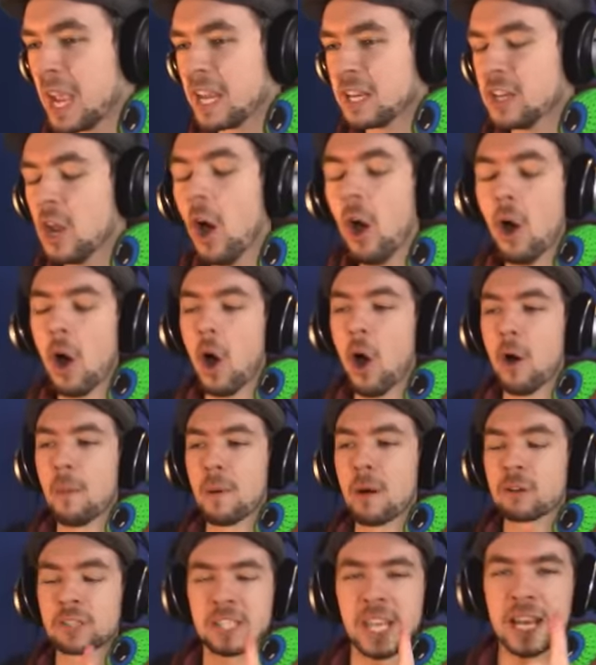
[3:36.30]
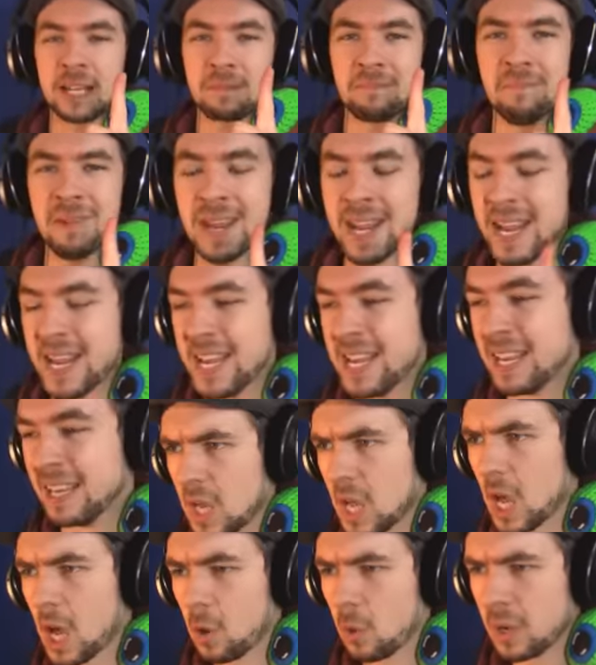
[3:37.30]
Hey, no hobo's getting me.
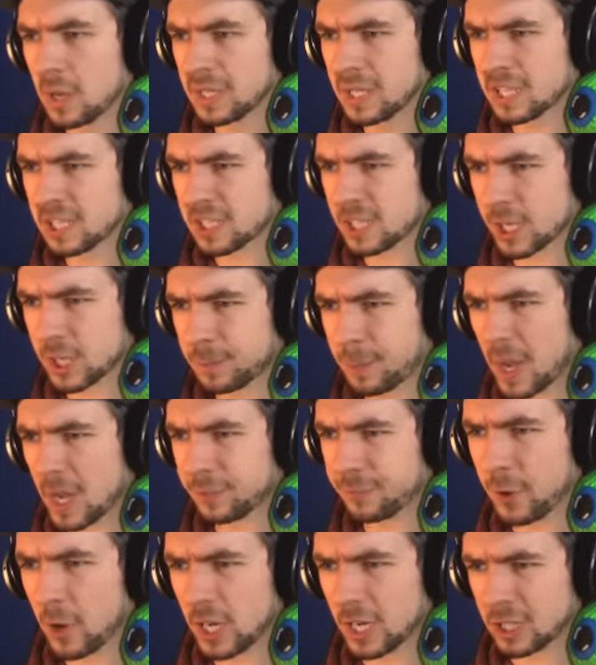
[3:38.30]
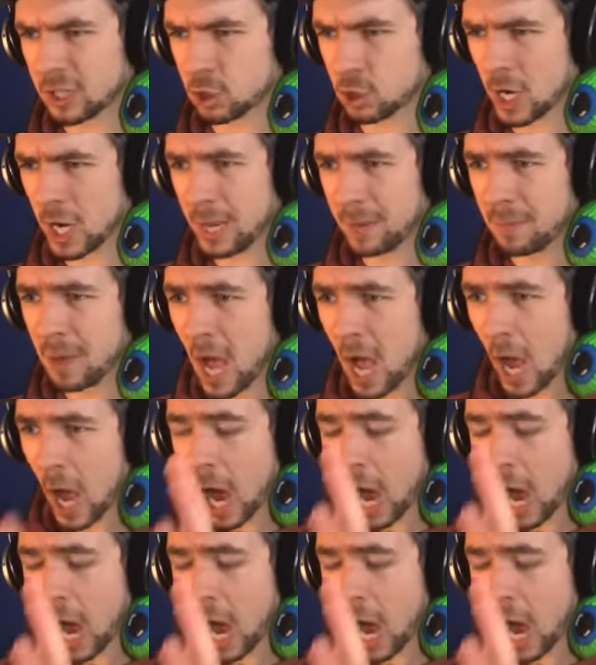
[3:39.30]
Oh, this is the Spikefall Extreme.